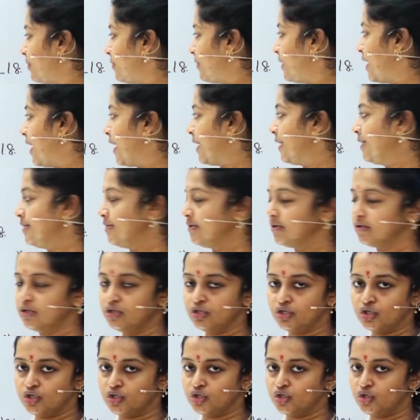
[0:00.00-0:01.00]
Then
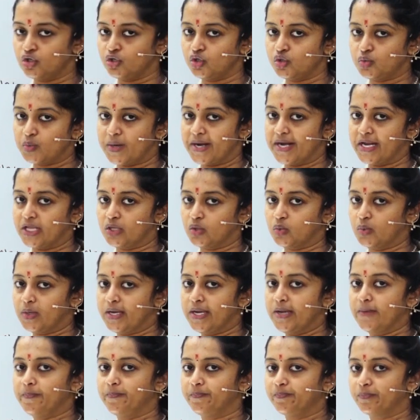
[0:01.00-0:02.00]

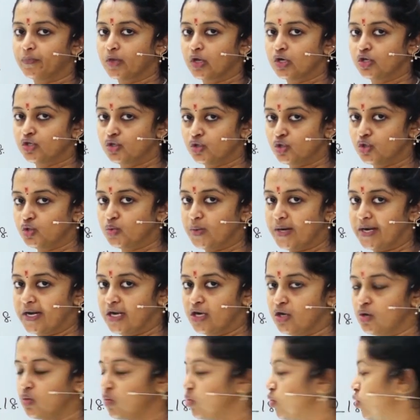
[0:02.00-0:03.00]
223, 222,